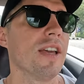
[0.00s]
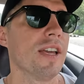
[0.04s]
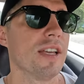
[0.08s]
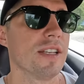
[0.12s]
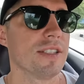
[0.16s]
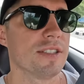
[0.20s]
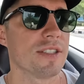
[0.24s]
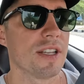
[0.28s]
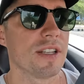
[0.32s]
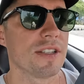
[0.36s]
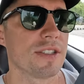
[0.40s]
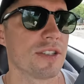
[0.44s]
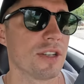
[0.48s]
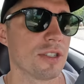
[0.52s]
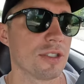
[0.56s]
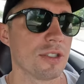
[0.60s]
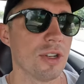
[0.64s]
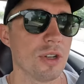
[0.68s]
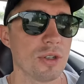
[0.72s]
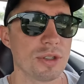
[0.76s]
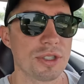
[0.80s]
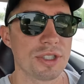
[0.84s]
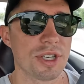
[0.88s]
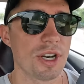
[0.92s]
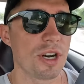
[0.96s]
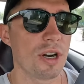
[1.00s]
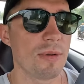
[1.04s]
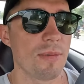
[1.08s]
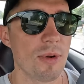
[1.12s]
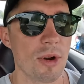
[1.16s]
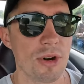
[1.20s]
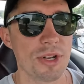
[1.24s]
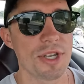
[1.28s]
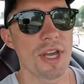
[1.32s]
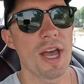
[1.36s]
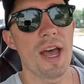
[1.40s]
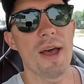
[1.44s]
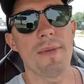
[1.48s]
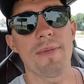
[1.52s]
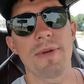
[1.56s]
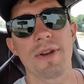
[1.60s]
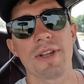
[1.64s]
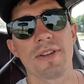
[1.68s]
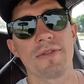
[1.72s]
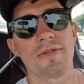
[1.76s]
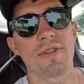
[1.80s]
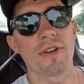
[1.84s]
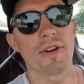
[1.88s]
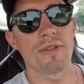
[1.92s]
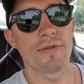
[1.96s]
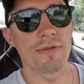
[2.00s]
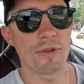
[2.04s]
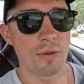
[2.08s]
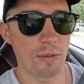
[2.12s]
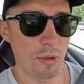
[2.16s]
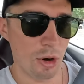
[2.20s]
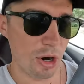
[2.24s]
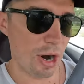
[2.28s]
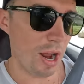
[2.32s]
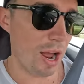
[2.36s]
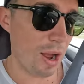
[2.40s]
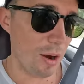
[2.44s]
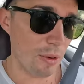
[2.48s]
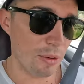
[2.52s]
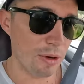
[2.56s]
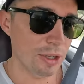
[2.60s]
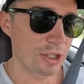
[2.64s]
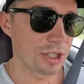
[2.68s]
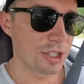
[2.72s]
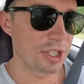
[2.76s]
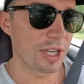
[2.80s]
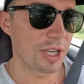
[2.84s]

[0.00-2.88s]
is since there's no ceremony happening for a few more hours